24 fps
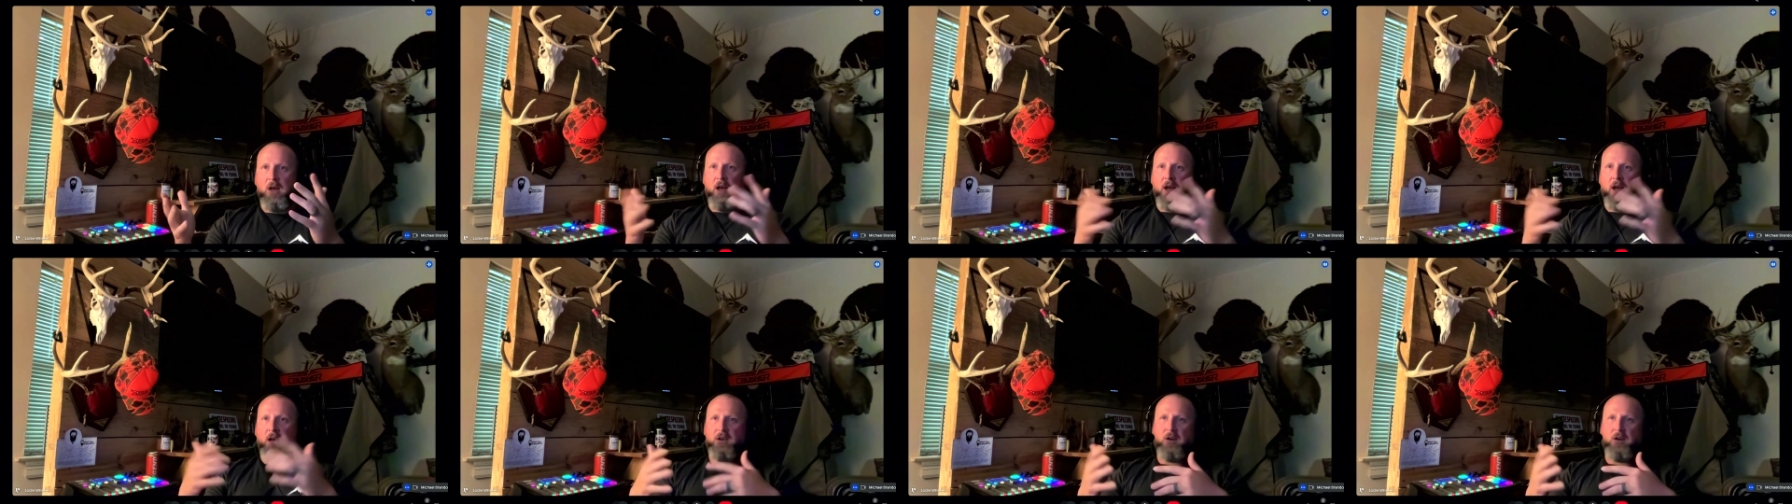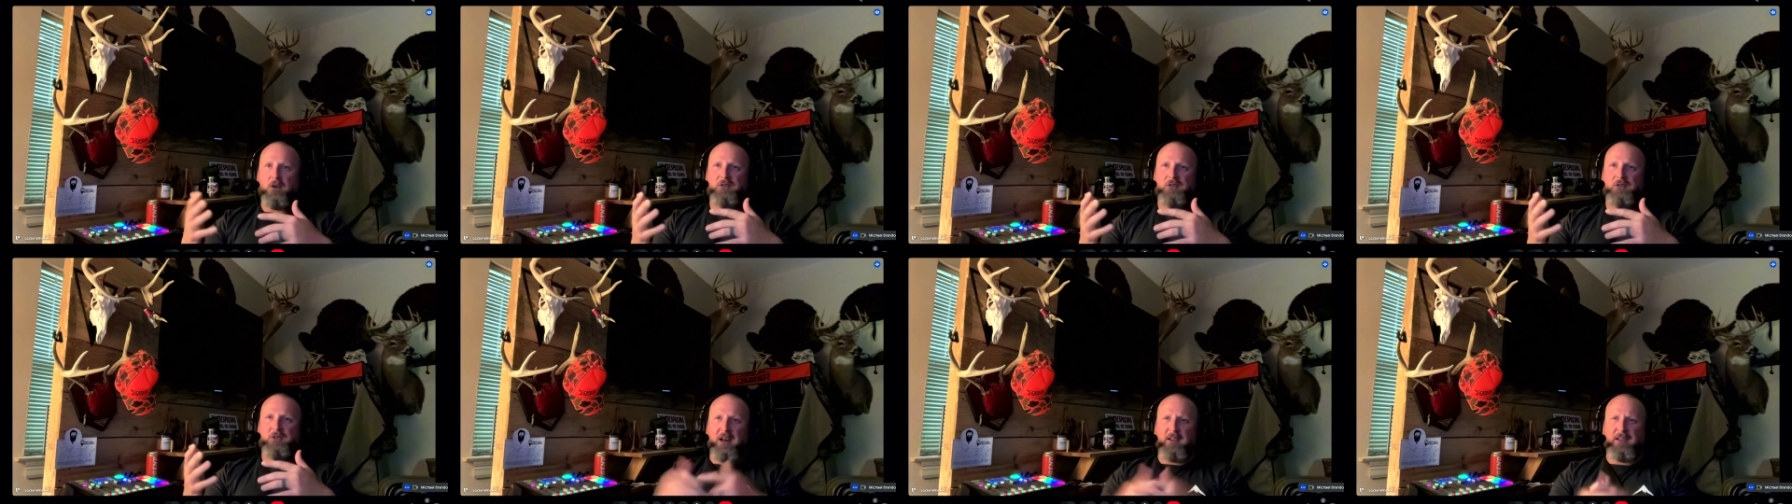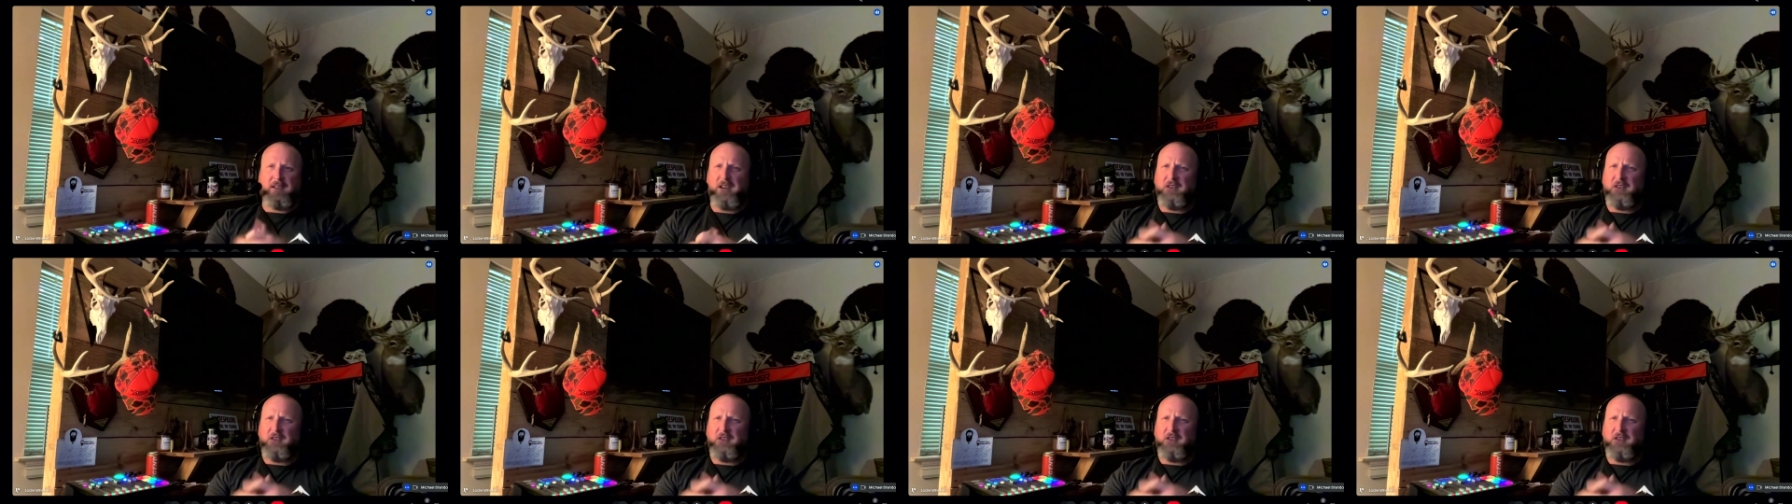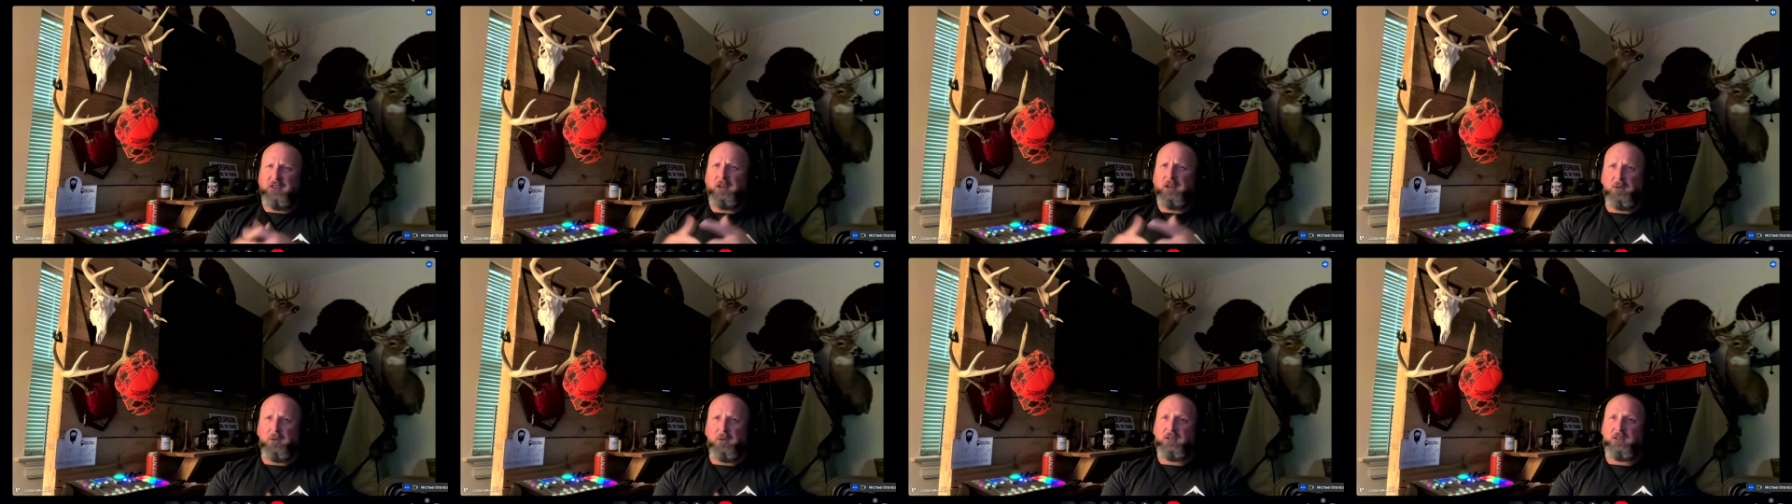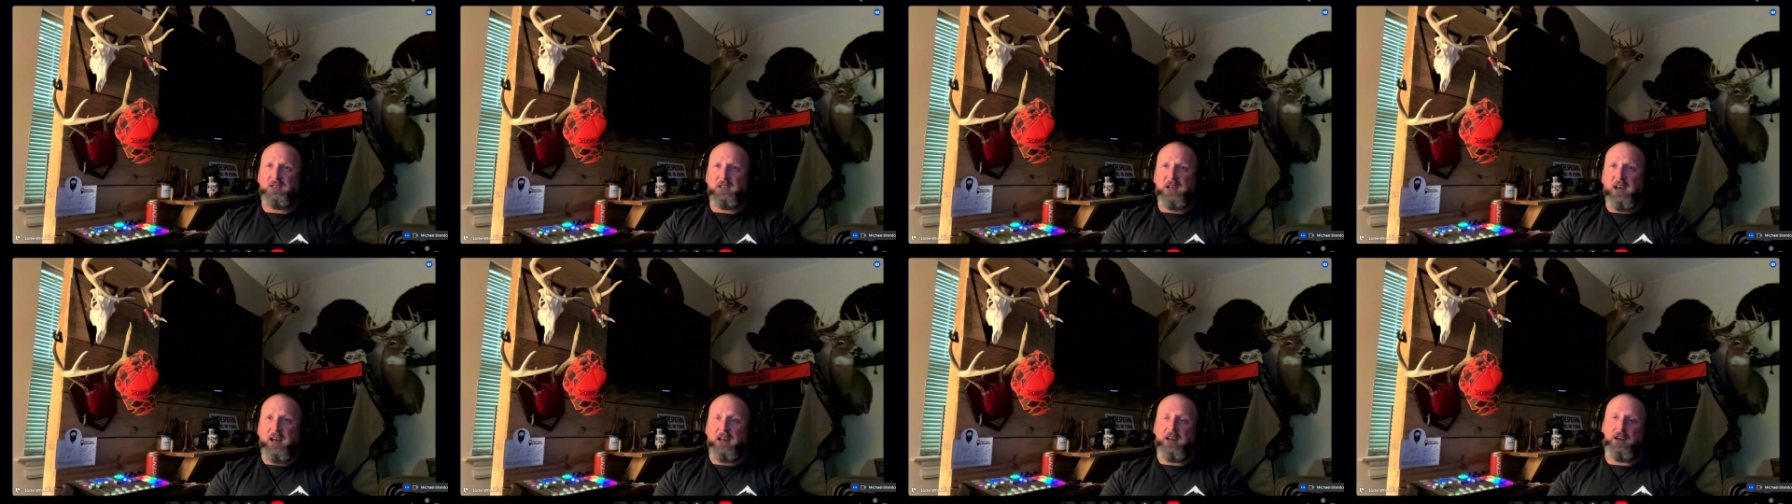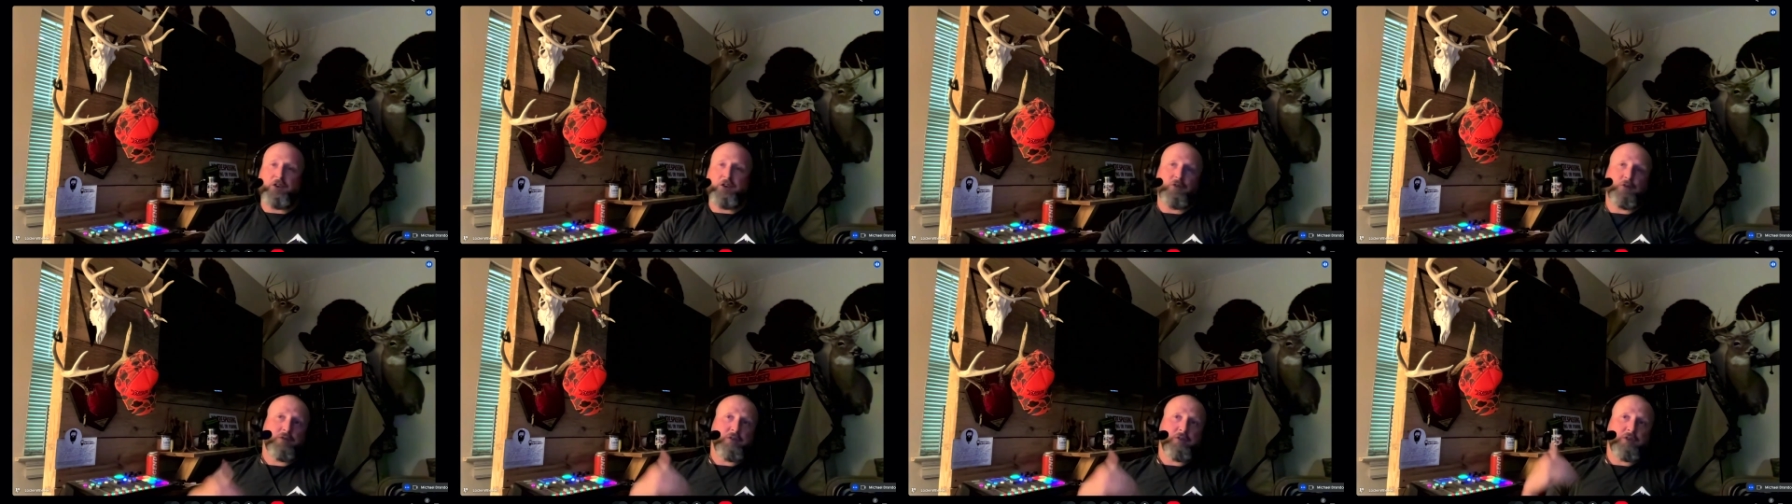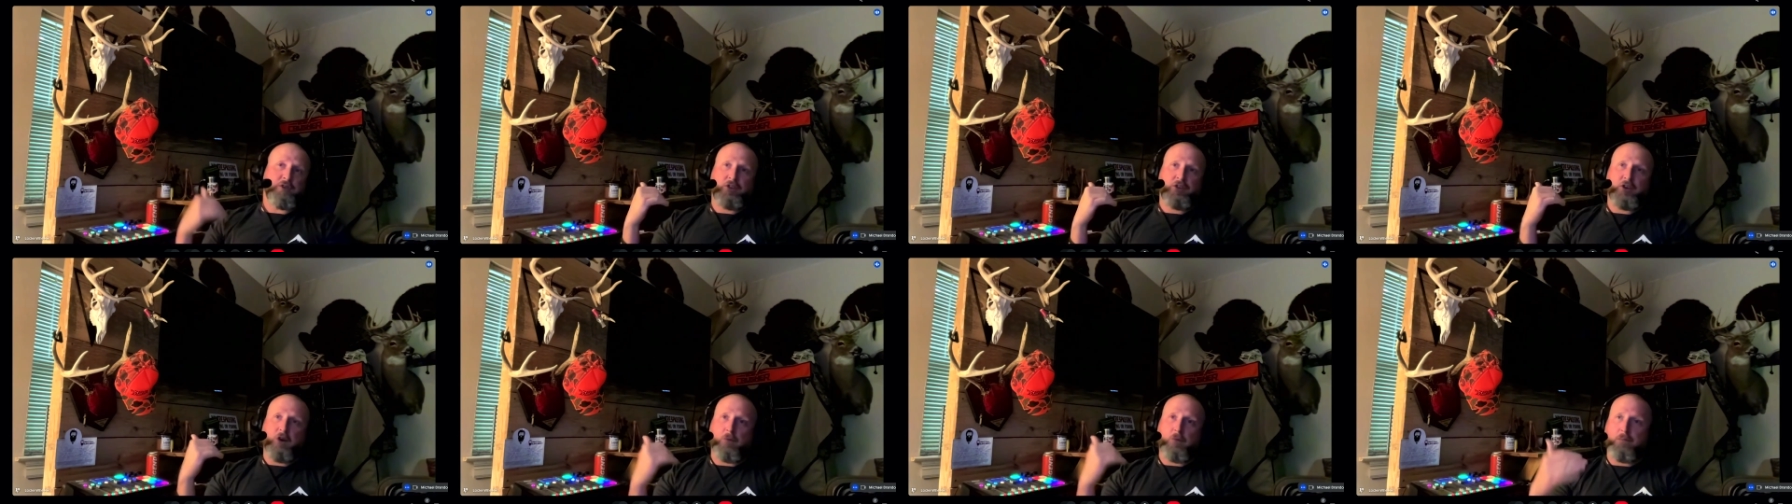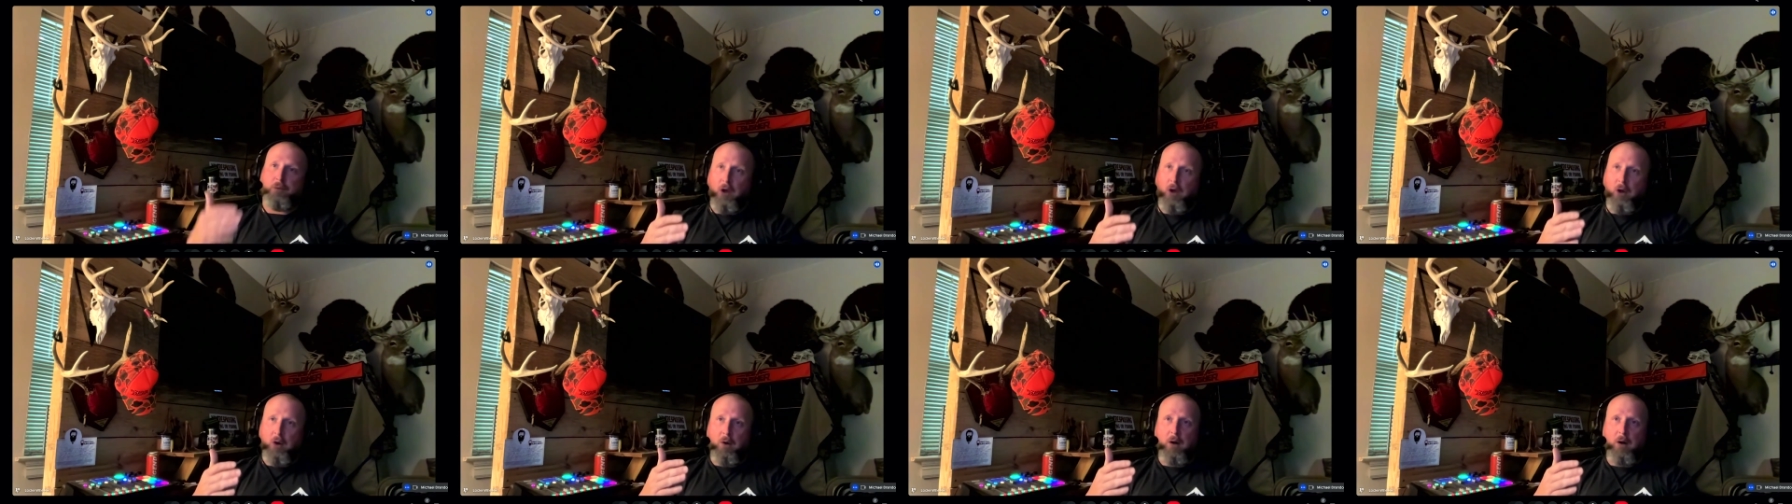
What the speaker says: and you go scout that and you see a bunch of sign and you just go blow